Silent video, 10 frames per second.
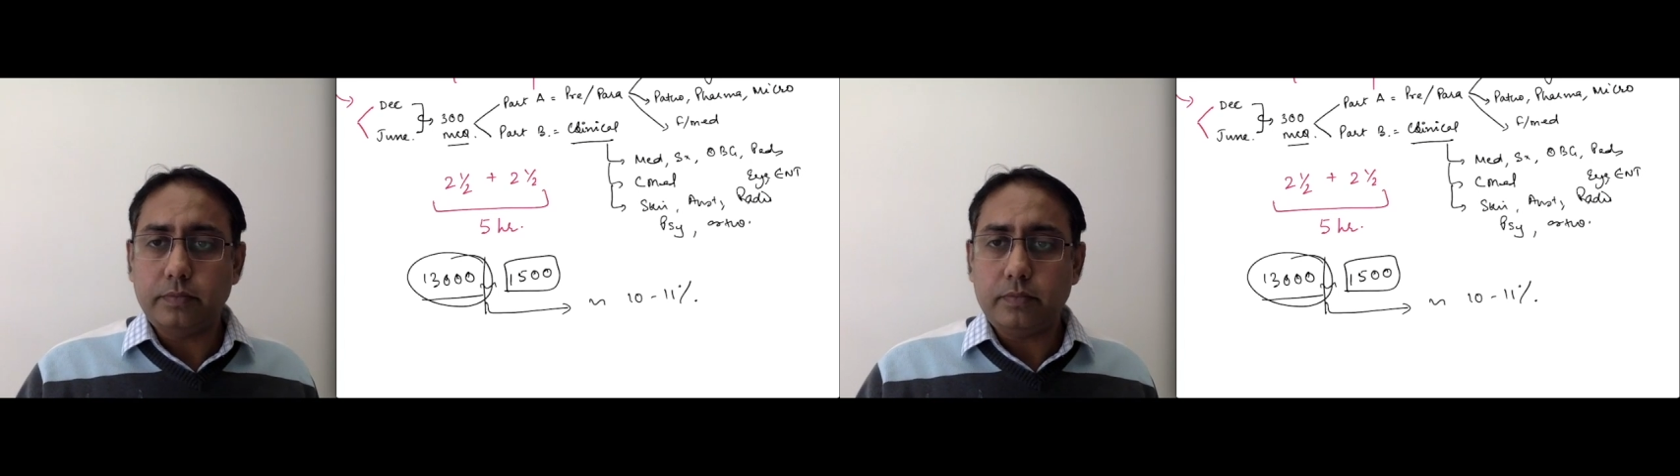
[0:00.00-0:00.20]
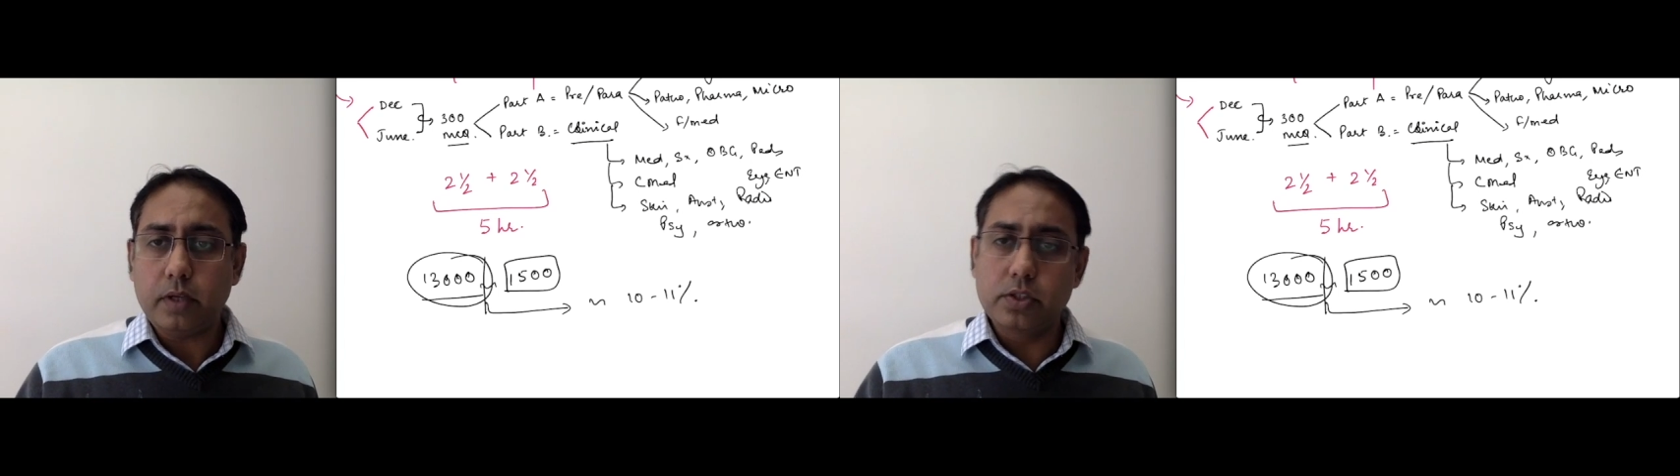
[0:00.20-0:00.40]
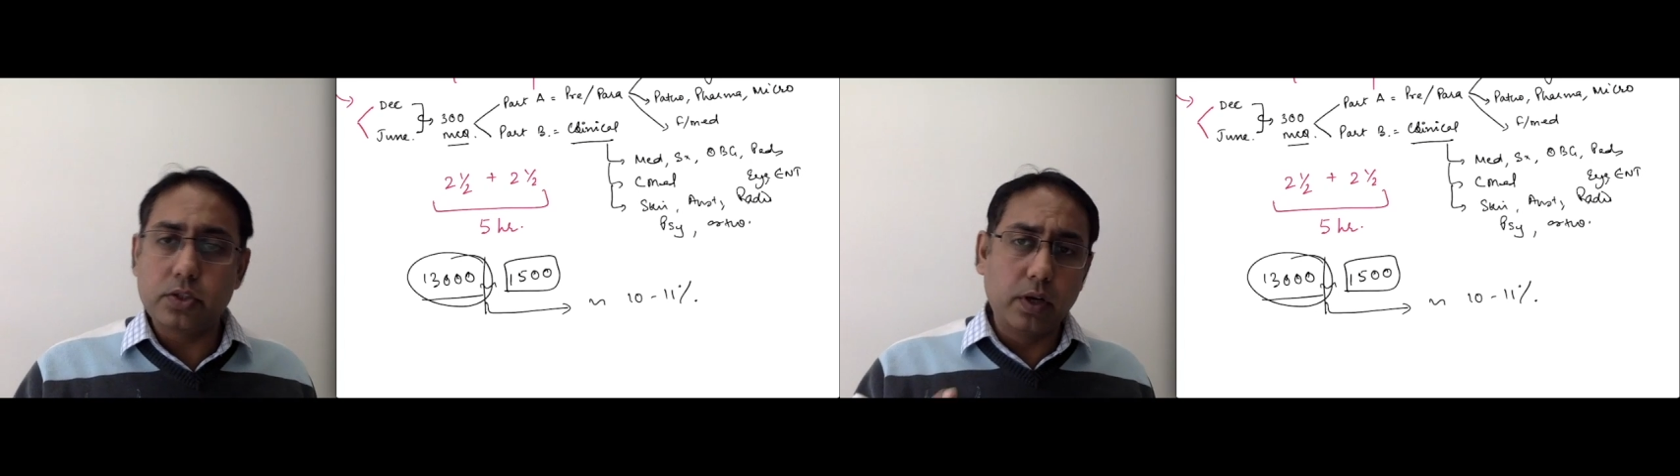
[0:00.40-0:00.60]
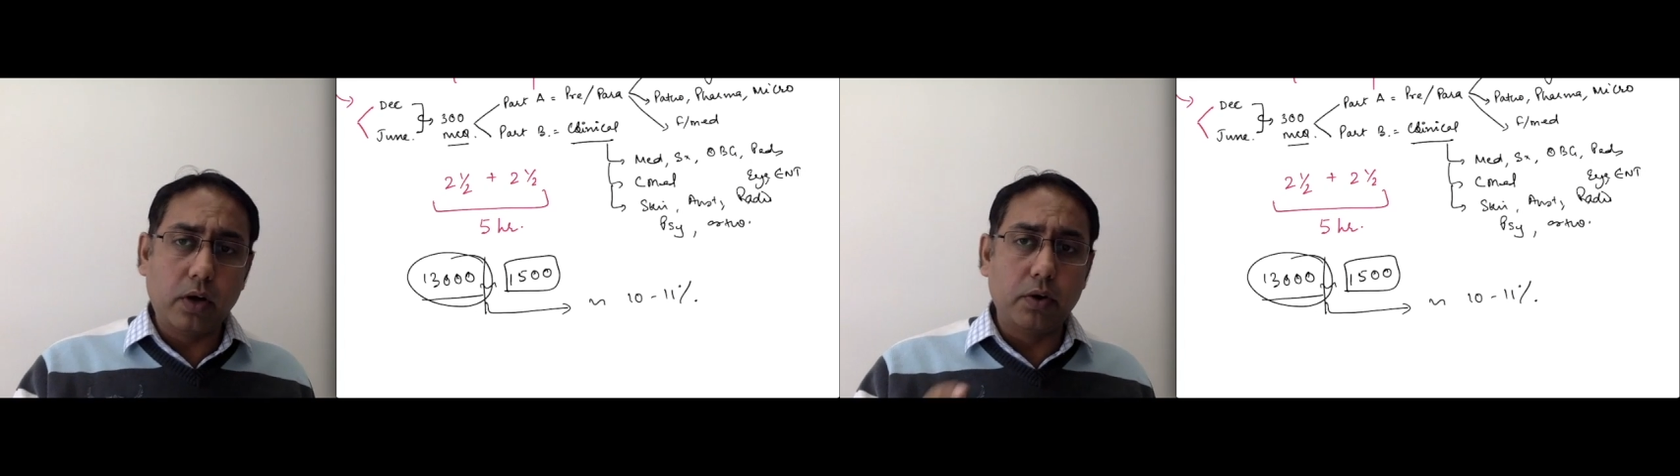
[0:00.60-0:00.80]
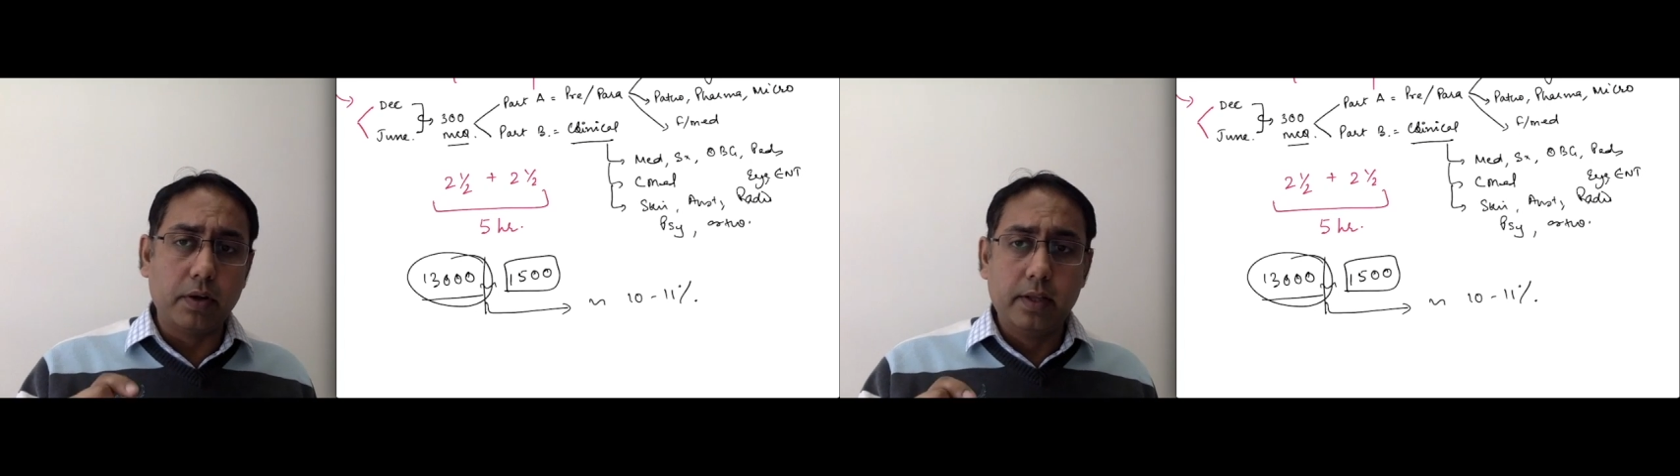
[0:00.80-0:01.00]
So
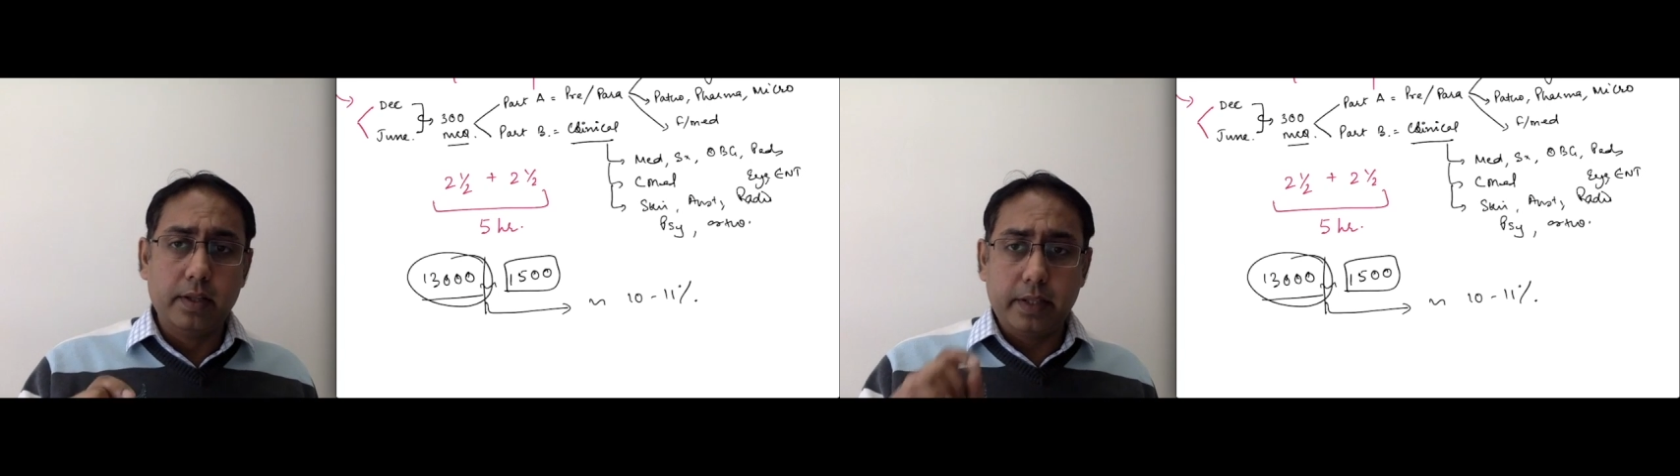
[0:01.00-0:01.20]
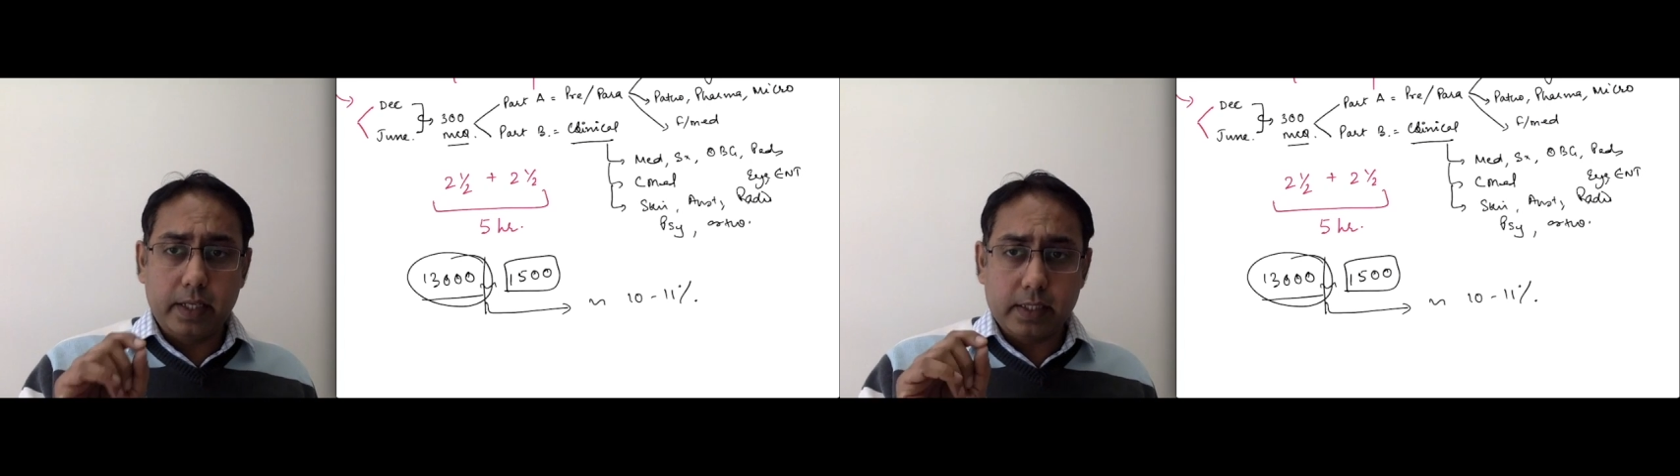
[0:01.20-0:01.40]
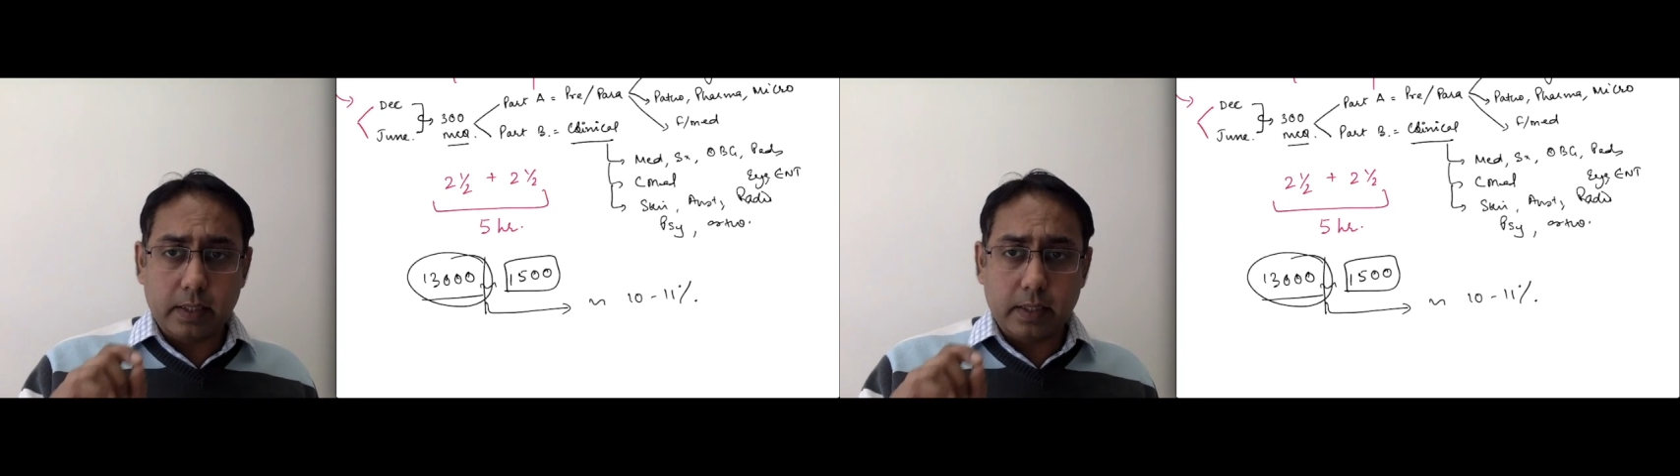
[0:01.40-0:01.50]
now there is